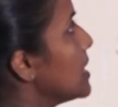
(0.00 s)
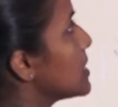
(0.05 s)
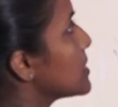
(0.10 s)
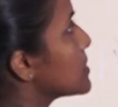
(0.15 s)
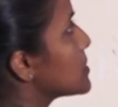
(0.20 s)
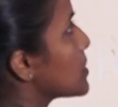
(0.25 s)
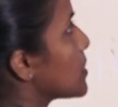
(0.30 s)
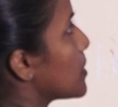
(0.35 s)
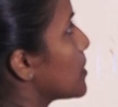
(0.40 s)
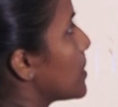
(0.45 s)

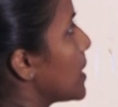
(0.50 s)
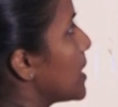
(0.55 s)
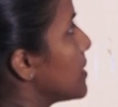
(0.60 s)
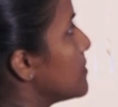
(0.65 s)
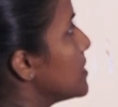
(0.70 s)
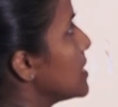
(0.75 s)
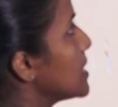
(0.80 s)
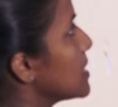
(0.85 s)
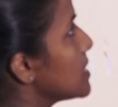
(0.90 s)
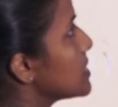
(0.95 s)
So, when
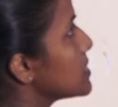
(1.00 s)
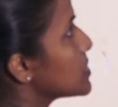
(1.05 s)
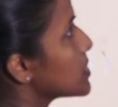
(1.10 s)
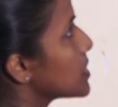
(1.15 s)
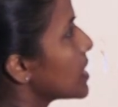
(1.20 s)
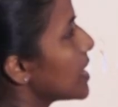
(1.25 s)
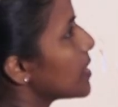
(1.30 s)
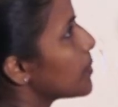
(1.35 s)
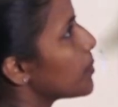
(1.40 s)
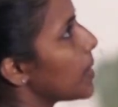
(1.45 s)
we
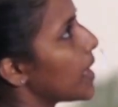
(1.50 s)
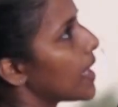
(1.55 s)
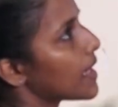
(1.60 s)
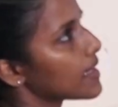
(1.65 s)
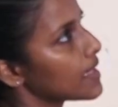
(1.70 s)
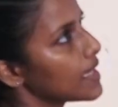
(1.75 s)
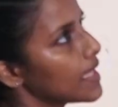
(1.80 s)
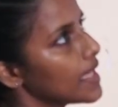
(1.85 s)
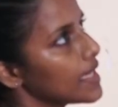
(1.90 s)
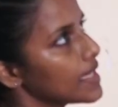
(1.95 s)
conjugate
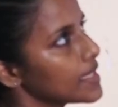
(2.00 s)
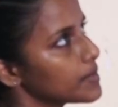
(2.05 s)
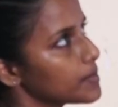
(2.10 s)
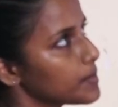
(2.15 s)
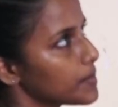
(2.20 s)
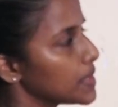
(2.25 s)
parler in